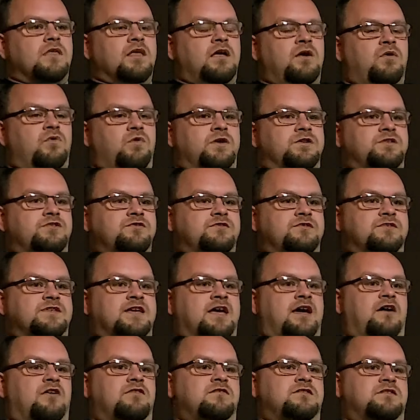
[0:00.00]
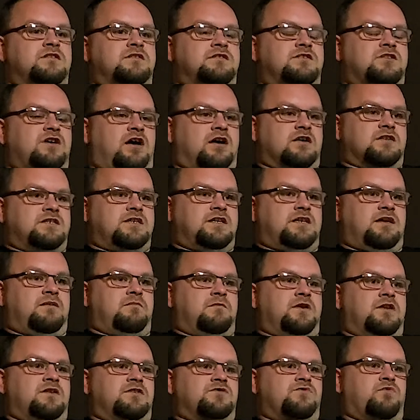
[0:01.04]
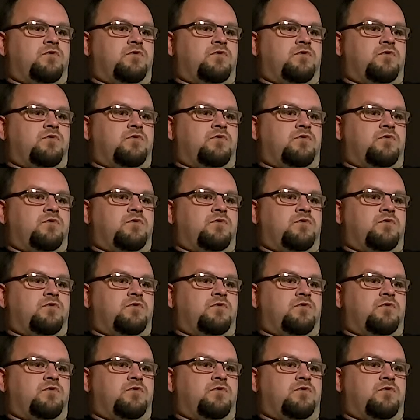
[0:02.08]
I went to his house and talked to him and his